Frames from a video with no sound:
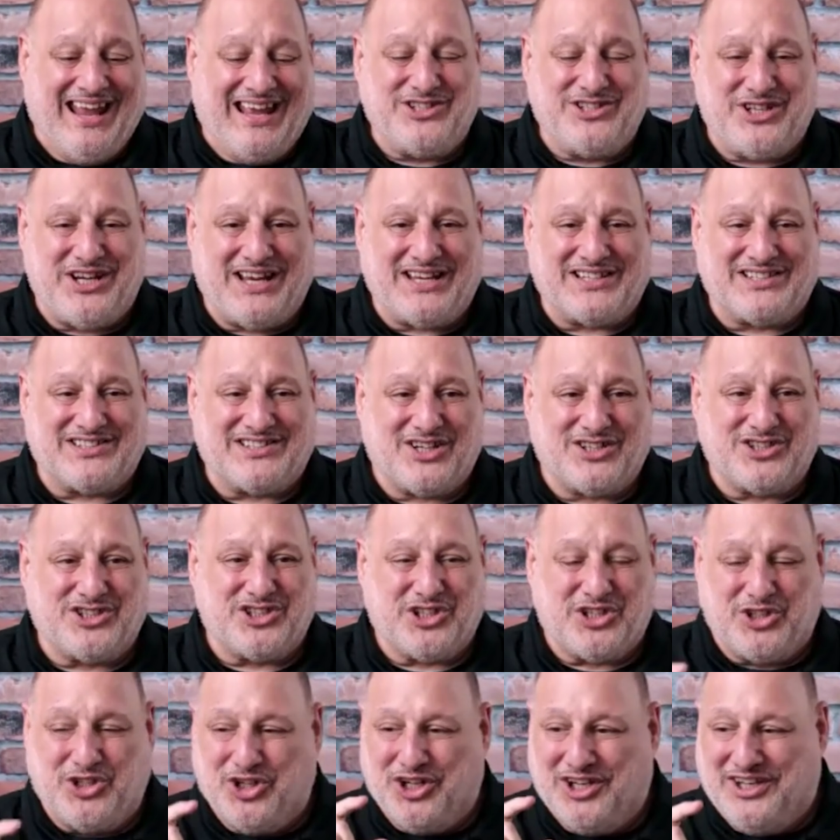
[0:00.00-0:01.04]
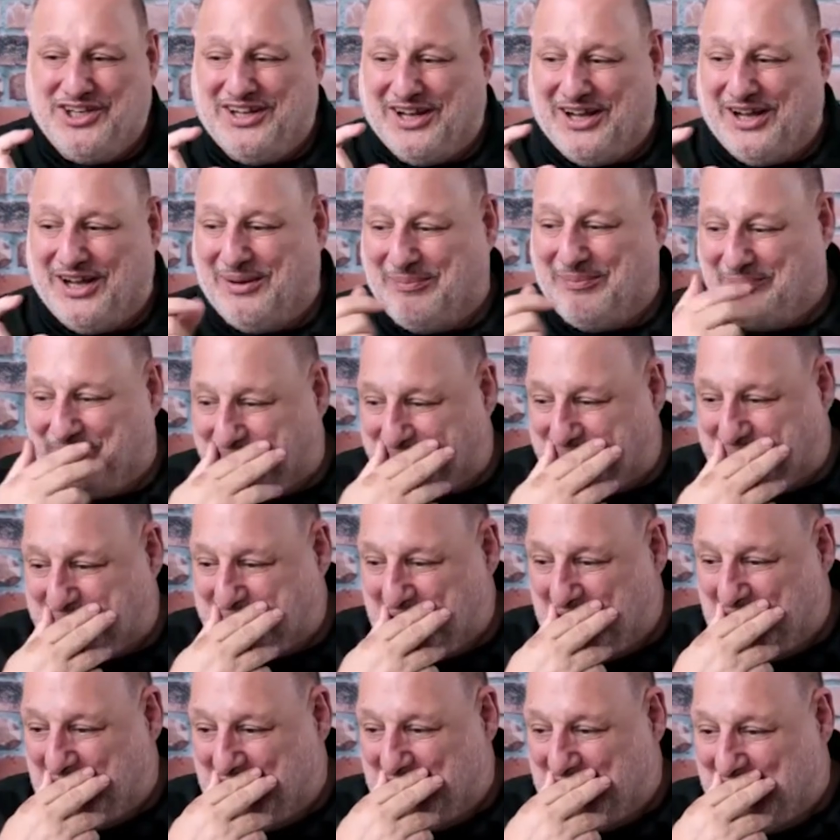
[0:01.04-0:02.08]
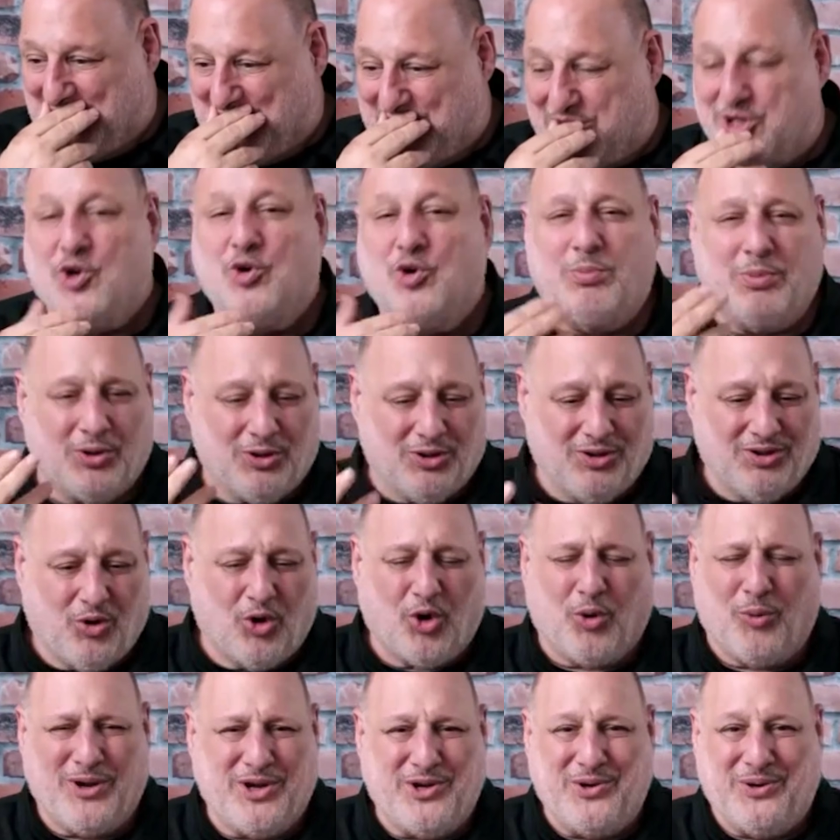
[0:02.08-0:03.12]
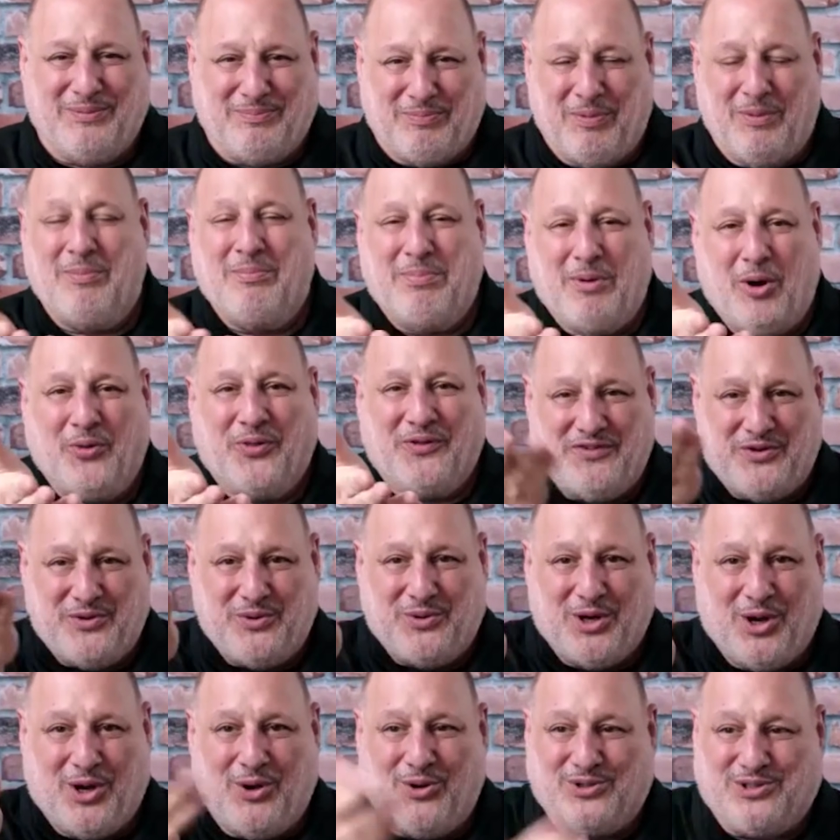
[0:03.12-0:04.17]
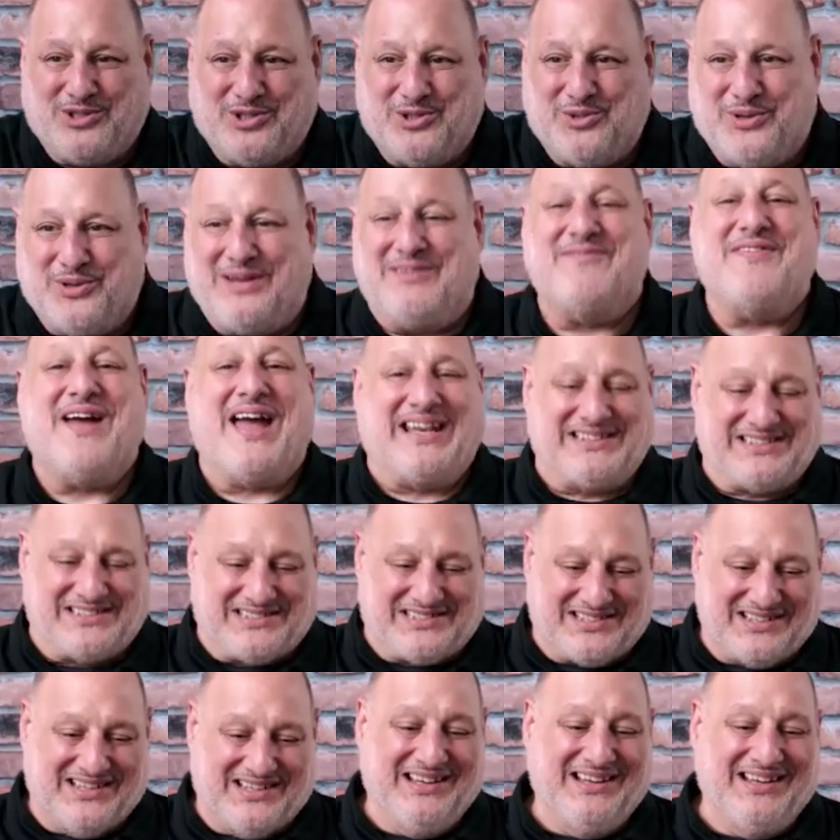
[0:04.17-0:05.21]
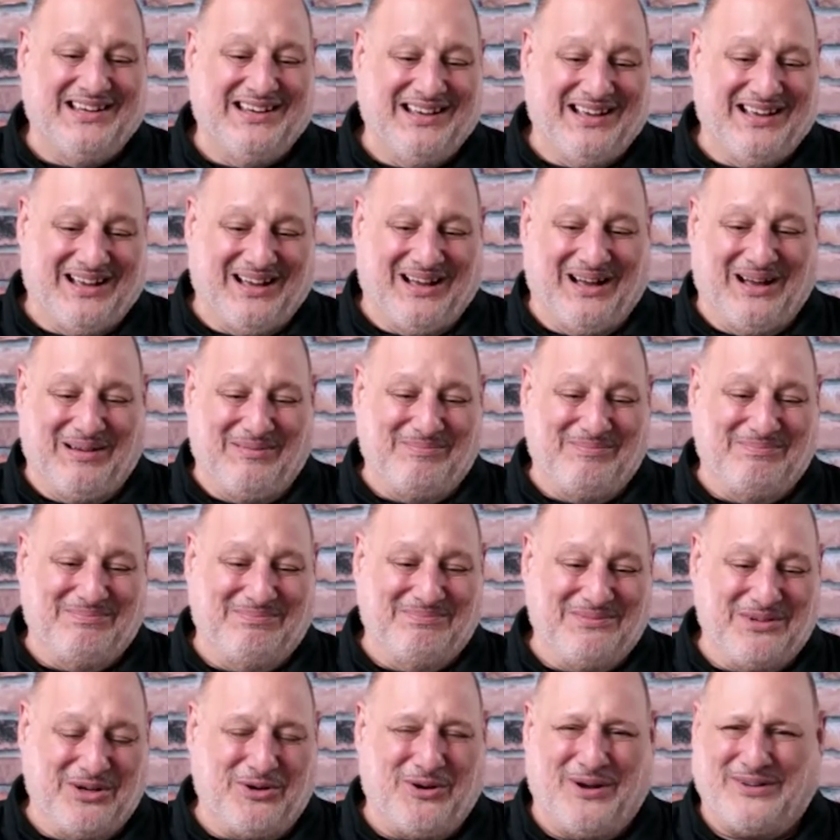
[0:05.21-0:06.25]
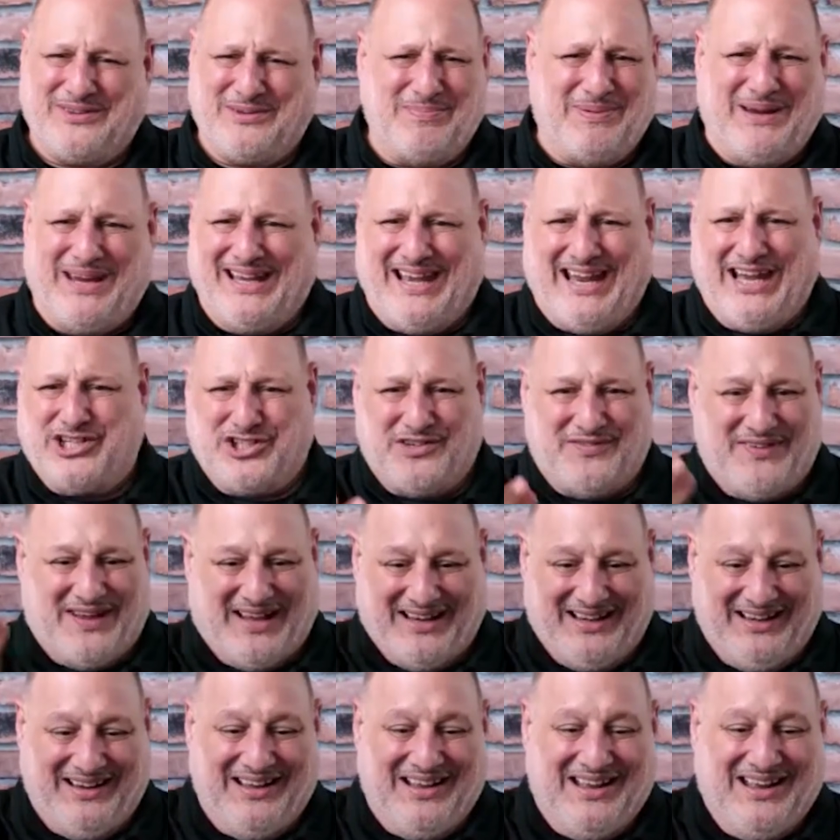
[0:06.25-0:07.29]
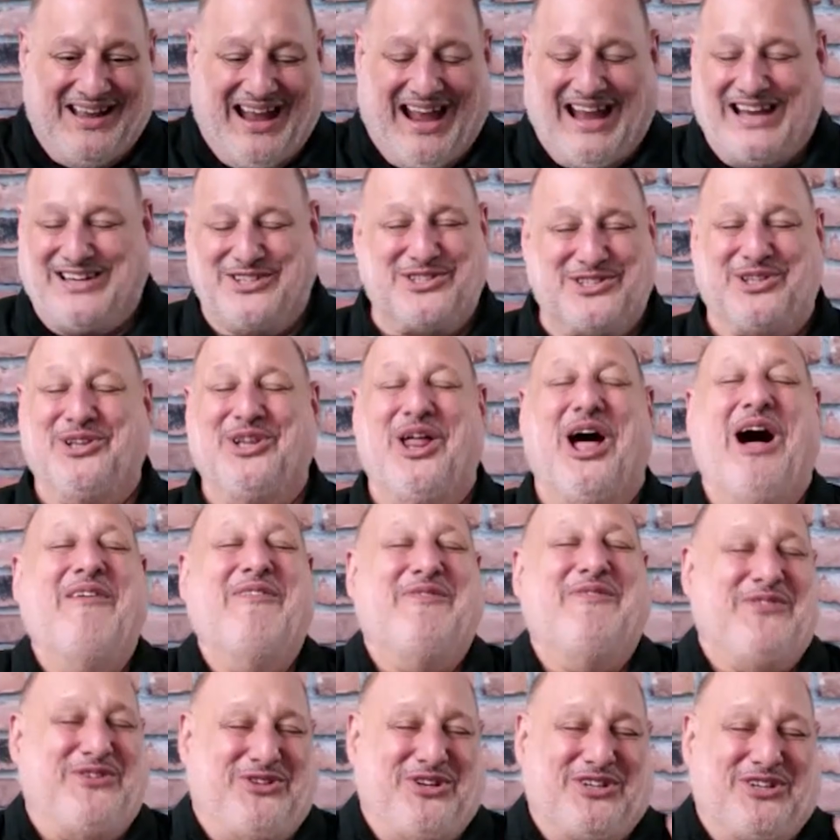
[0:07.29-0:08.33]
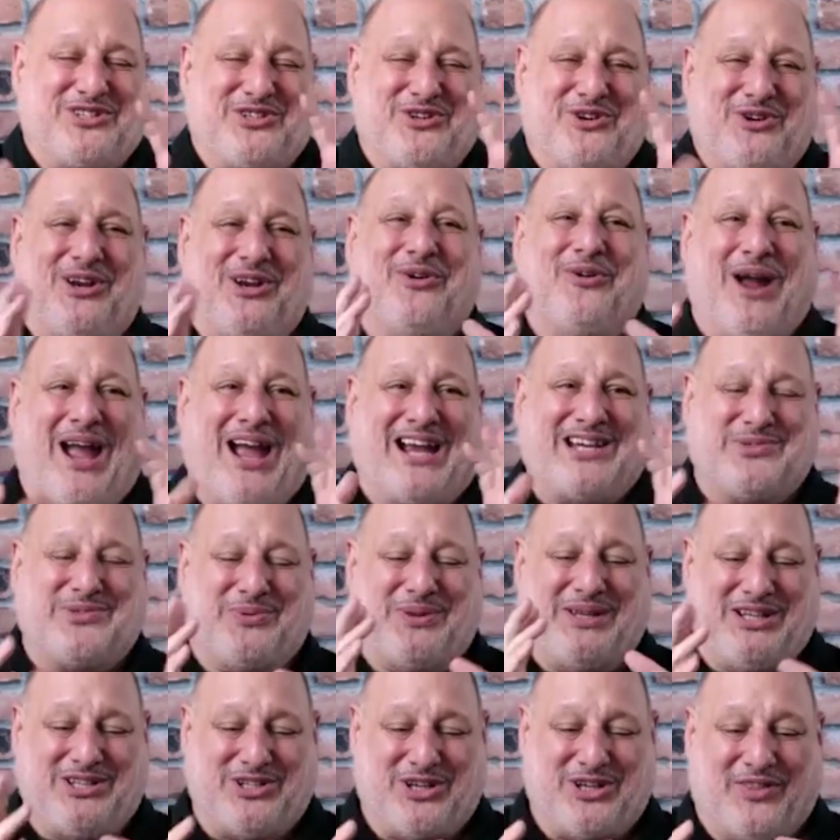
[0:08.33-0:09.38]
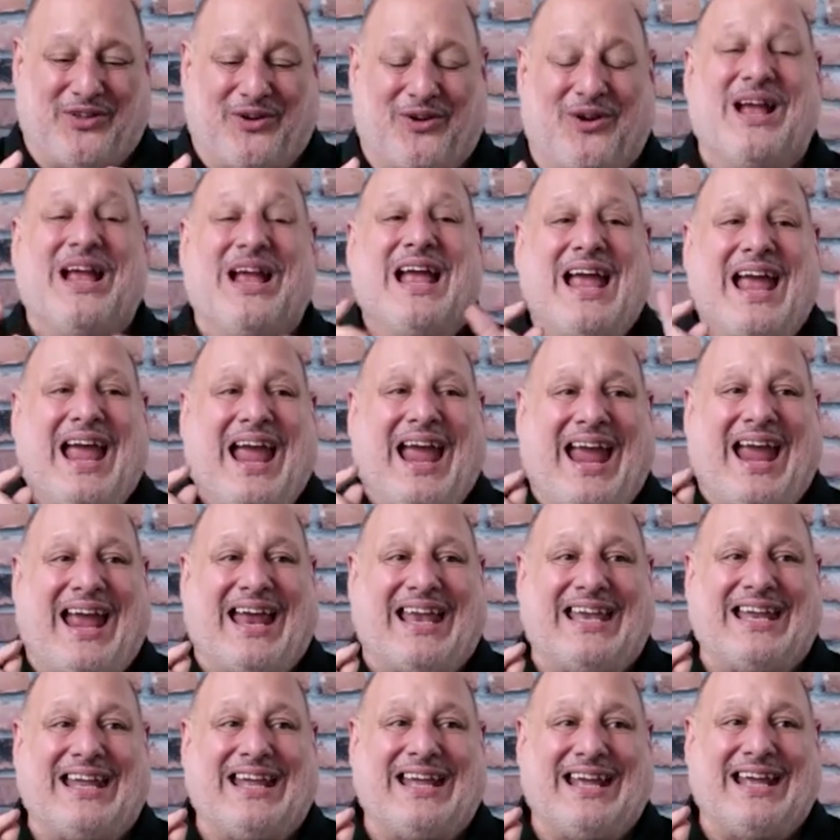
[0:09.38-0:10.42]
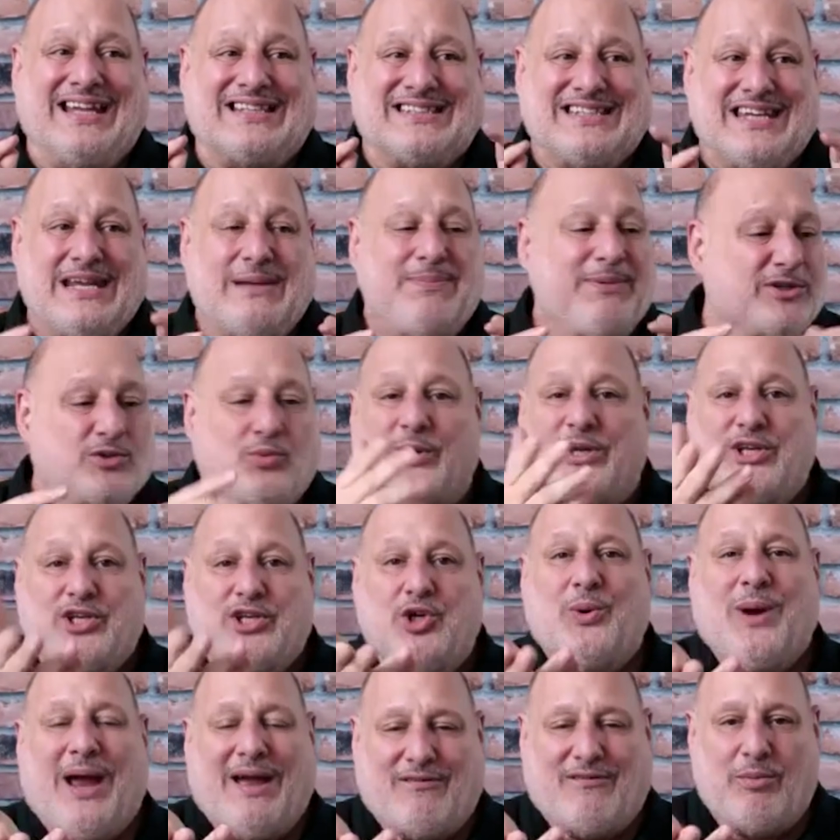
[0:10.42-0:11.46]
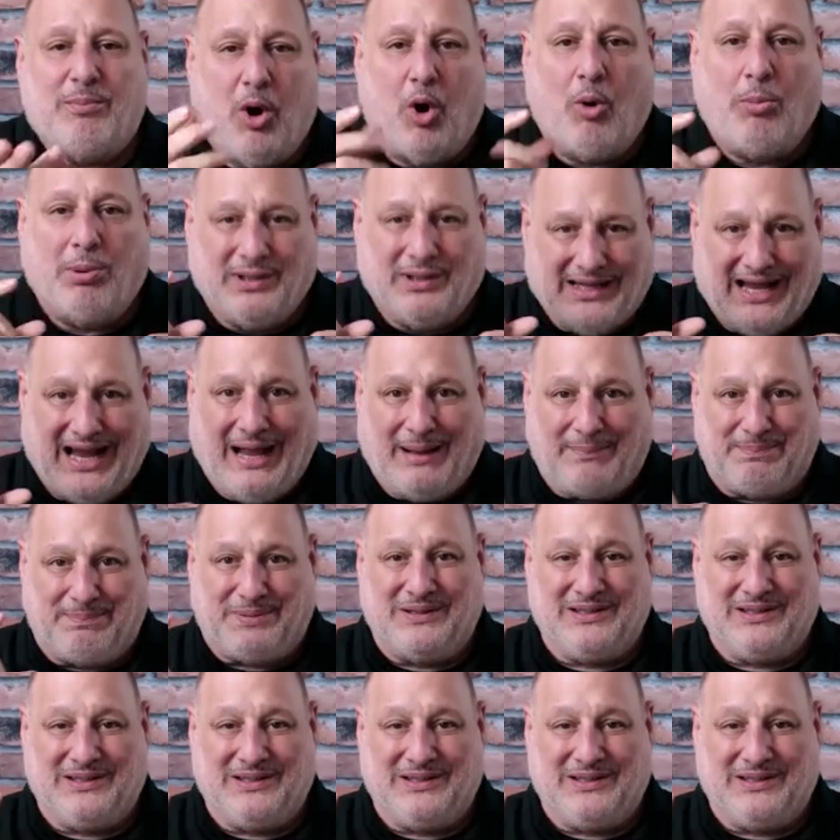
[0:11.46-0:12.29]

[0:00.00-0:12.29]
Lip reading: And she has such good humor. Or when both of you go to events, you have to be an H event. I just love just your interaction with each other, and it's neat because we do have a mobile app